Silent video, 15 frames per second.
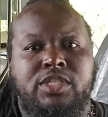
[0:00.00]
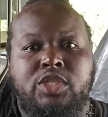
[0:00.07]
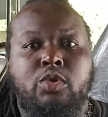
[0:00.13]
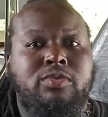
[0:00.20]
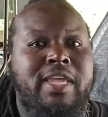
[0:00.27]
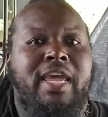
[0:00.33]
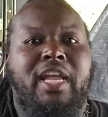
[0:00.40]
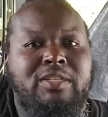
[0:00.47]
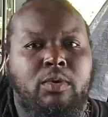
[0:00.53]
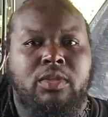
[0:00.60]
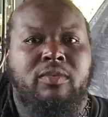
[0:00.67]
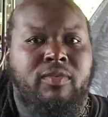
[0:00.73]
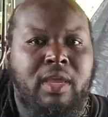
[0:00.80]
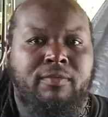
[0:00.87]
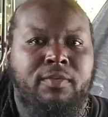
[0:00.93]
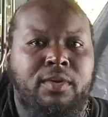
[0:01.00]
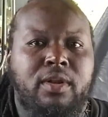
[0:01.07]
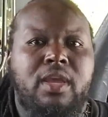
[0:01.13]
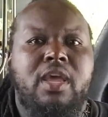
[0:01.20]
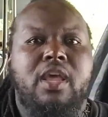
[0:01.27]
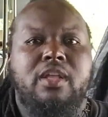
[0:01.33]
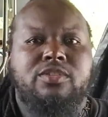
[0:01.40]
2 seconds worth of effort
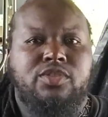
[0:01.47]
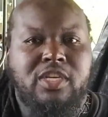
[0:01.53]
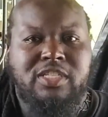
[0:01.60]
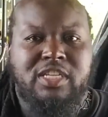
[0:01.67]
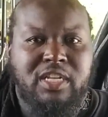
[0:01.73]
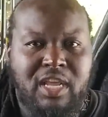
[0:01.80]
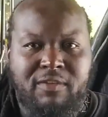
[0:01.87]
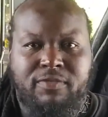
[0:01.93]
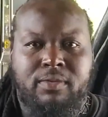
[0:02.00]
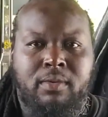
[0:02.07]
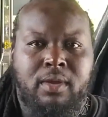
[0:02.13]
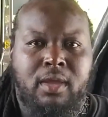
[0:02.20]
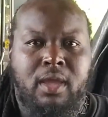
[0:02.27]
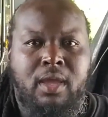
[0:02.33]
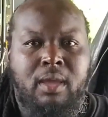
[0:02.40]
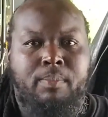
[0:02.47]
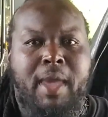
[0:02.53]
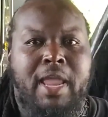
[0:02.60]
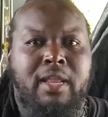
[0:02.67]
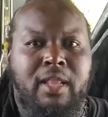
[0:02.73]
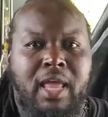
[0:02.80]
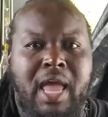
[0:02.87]
just to lift the
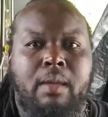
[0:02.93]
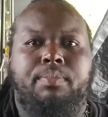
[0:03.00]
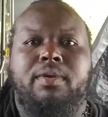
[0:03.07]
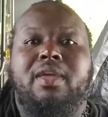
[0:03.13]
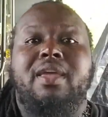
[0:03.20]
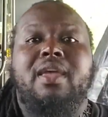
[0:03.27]
panel up.